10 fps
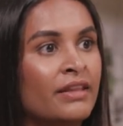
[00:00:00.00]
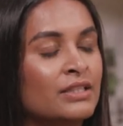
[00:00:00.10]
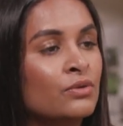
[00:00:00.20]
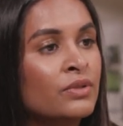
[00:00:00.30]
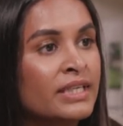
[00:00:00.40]

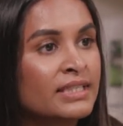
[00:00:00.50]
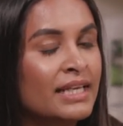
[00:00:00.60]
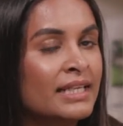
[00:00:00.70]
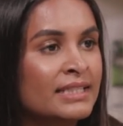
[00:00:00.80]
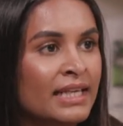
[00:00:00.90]
There's all these
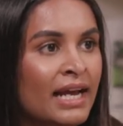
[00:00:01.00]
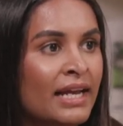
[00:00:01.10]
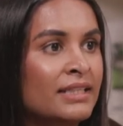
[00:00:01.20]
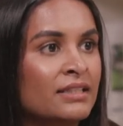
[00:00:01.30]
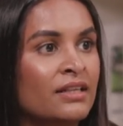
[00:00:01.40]

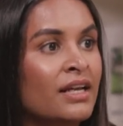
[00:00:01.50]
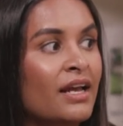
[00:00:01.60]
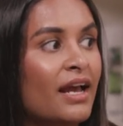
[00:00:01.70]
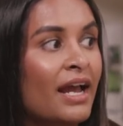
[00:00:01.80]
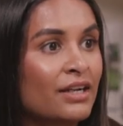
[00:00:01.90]
ECAs and
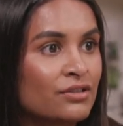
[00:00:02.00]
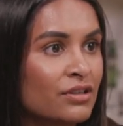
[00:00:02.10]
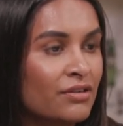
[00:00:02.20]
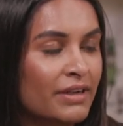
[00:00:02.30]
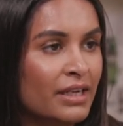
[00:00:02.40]

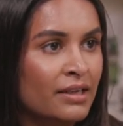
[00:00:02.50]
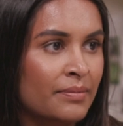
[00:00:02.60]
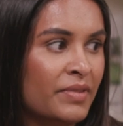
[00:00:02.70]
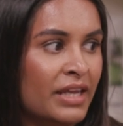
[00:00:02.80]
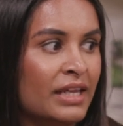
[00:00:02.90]

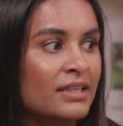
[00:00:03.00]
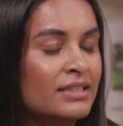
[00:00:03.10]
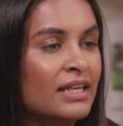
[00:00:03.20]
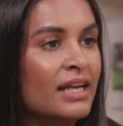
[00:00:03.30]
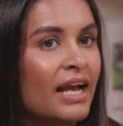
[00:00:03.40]
extracurriculum
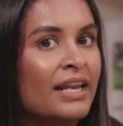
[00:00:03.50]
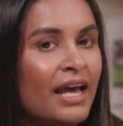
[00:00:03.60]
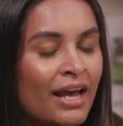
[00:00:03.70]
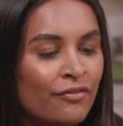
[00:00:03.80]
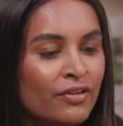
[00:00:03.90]
things, and
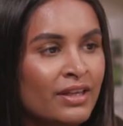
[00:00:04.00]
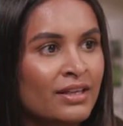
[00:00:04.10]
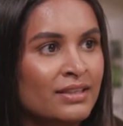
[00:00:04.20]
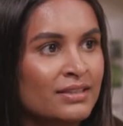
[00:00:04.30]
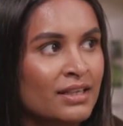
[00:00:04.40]

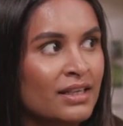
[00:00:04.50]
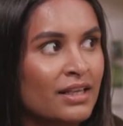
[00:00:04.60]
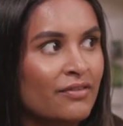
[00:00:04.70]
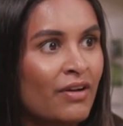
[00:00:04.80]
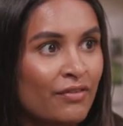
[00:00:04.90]
everything is
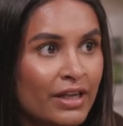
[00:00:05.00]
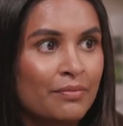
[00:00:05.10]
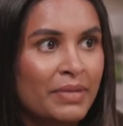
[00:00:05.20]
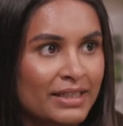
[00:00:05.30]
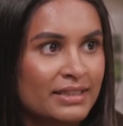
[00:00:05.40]
very
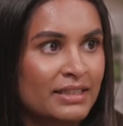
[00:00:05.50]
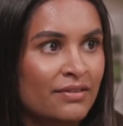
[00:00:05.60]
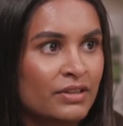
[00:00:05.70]
competitive.